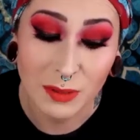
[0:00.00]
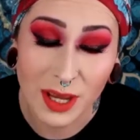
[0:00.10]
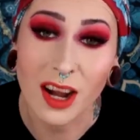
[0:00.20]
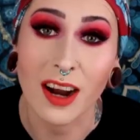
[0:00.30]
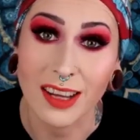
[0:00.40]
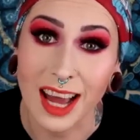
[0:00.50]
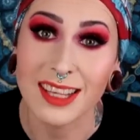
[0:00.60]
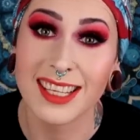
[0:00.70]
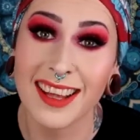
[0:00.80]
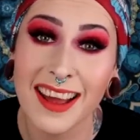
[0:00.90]
hard,
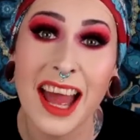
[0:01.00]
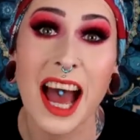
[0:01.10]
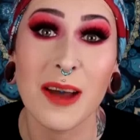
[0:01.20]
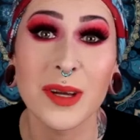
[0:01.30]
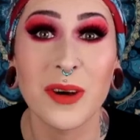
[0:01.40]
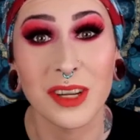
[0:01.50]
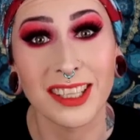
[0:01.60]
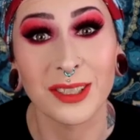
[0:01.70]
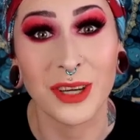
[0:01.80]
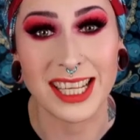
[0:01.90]
guys. I've been going a
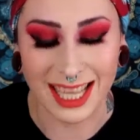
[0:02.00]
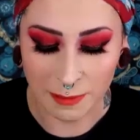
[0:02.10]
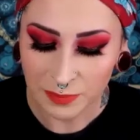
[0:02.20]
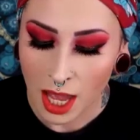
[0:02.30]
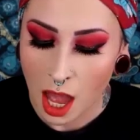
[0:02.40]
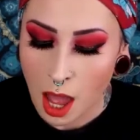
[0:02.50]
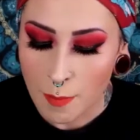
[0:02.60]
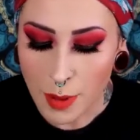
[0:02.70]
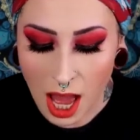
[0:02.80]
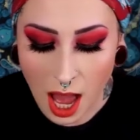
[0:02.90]
little crazy.
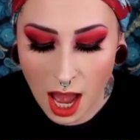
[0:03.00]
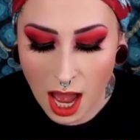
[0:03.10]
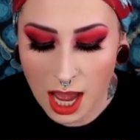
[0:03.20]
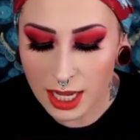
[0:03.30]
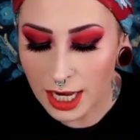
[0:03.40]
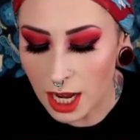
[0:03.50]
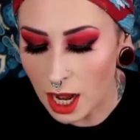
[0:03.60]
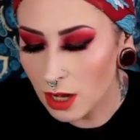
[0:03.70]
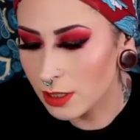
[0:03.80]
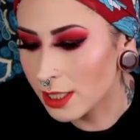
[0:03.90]
But, you
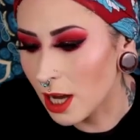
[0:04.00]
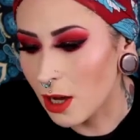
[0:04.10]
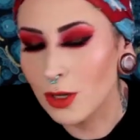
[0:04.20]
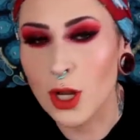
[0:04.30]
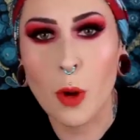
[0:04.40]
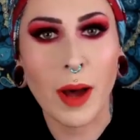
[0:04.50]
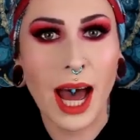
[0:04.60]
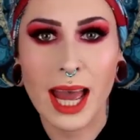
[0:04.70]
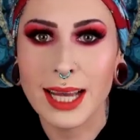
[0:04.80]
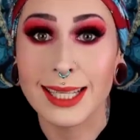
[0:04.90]
know, so no
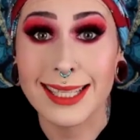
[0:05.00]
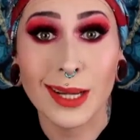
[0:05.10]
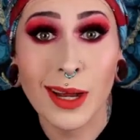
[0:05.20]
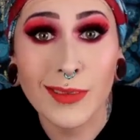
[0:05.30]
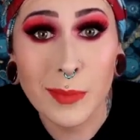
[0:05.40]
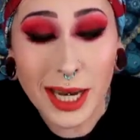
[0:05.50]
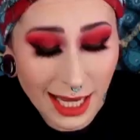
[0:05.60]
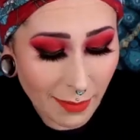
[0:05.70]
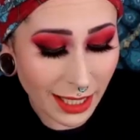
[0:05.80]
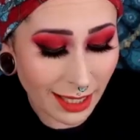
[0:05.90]
buy because I don't have any money
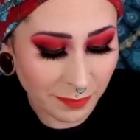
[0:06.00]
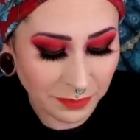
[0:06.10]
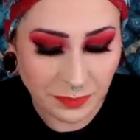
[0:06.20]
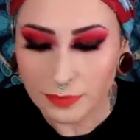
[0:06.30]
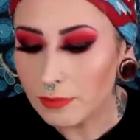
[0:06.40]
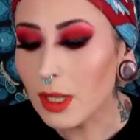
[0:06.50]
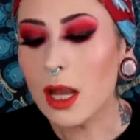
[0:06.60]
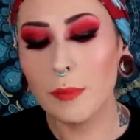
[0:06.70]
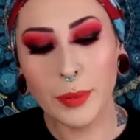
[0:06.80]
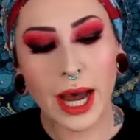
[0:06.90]
coming in.
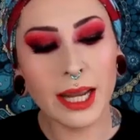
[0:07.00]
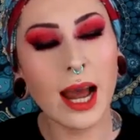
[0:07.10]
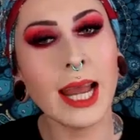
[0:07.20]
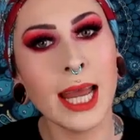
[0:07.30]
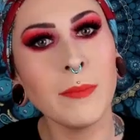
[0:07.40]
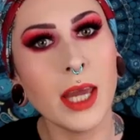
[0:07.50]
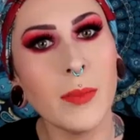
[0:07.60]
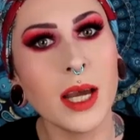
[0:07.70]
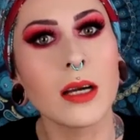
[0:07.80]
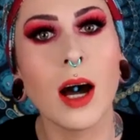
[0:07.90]
But I am
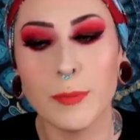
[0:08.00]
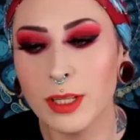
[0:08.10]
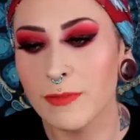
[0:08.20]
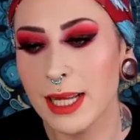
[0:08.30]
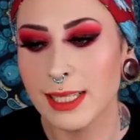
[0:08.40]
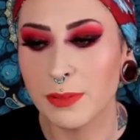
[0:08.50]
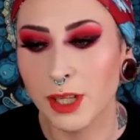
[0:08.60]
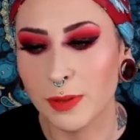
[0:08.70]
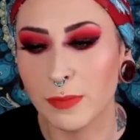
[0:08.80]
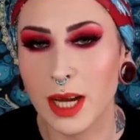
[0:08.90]
keeping a couple of my
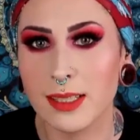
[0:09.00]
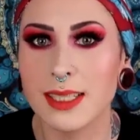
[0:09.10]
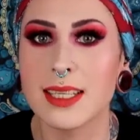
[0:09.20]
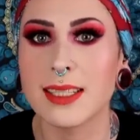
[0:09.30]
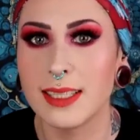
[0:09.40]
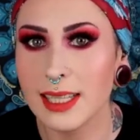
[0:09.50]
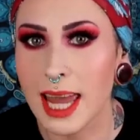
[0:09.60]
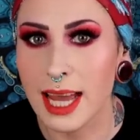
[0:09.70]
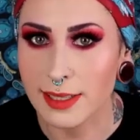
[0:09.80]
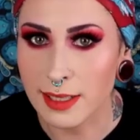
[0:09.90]
subscription boxes. Did
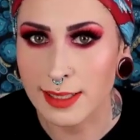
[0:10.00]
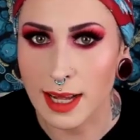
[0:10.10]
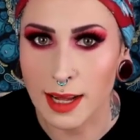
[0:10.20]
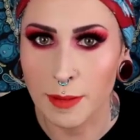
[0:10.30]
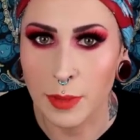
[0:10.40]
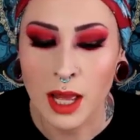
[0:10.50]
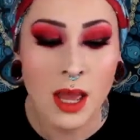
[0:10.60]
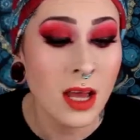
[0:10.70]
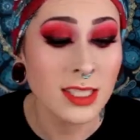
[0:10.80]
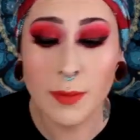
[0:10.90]
cancel some.
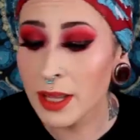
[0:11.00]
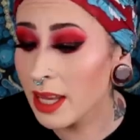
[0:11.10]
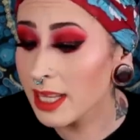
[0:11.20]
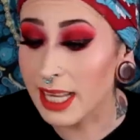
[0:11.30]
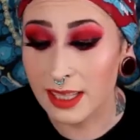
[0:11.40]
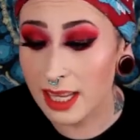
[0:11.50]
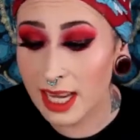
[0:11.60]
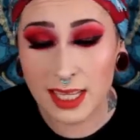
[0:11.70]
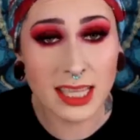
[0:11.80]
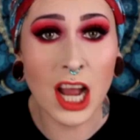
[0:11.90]
Some of these, like
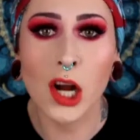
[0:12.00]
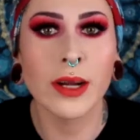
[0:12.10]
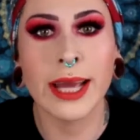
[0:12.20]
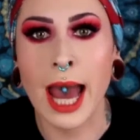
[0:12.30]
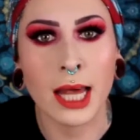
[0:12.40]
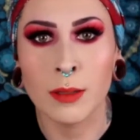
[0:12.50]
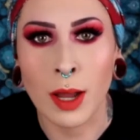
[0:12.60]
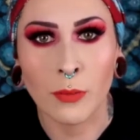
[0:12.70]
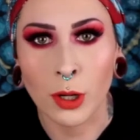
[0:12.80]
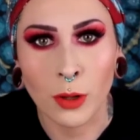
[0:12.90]
these, I already had in
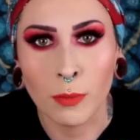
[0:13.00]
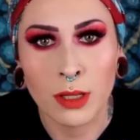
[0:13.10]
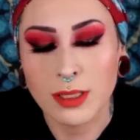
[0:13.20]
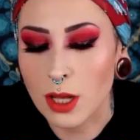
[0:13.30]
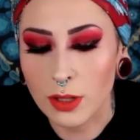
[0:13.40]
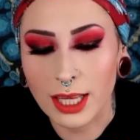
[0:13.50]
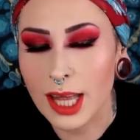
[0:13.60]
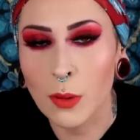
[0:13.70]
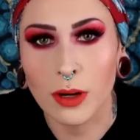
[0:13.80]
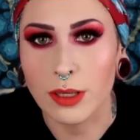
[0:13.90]
my room. So, like,
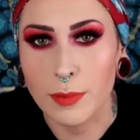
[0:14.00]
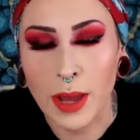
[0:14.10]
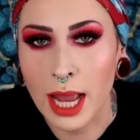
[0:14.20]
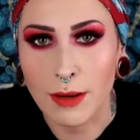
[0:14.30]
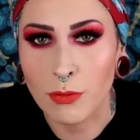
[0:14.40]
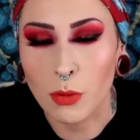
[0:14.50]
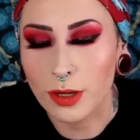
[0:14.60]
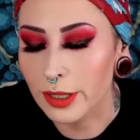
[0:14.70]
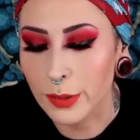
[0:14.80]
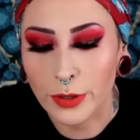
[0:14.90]
they were already paid
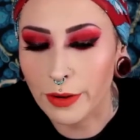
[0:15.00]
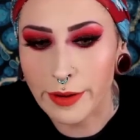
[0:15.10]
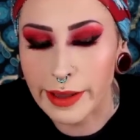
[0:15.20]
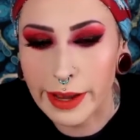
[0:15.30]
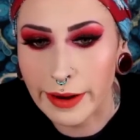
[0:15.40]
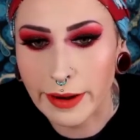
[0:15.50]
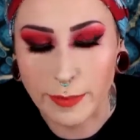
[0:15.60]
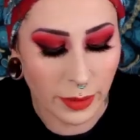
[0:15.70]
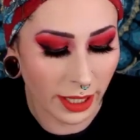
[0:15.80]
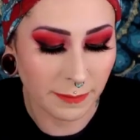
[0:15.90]
for. They were already
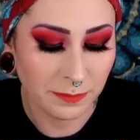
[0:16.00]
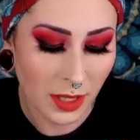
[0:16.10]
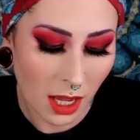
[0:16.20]
here. But,